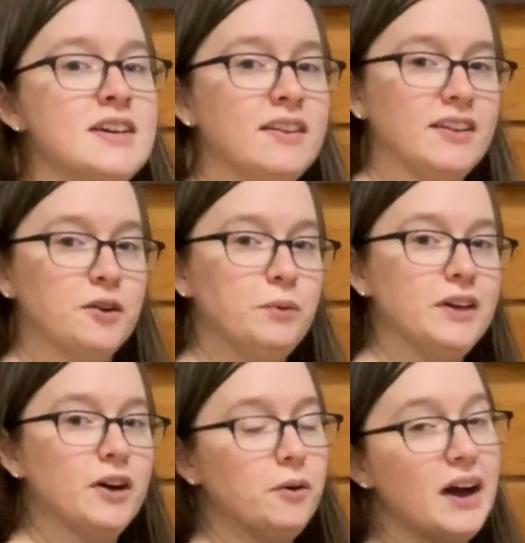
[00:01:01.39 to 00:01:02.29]
There we
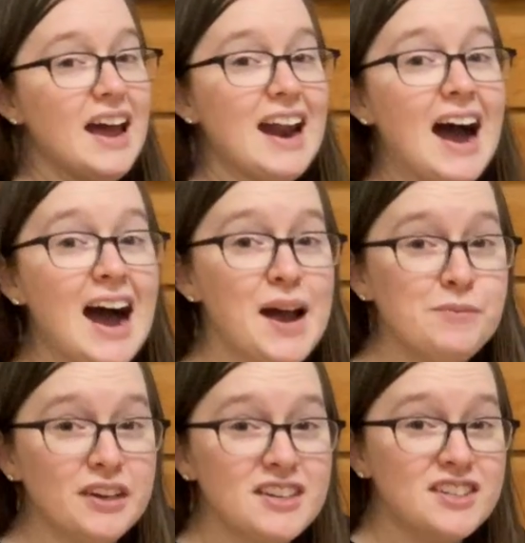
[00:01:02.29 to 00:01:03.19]
go. And I'm
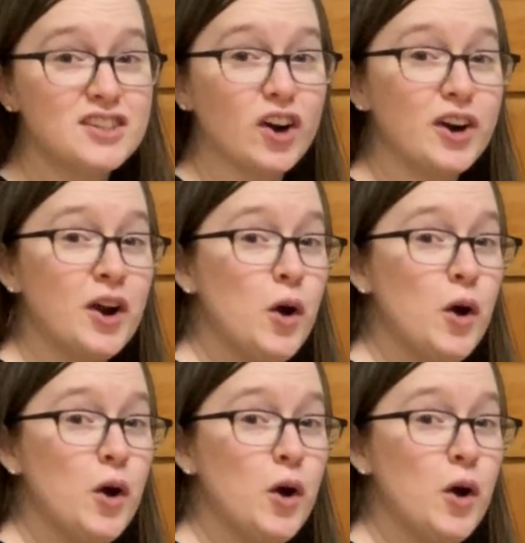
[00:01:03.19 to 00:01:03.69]
gonna start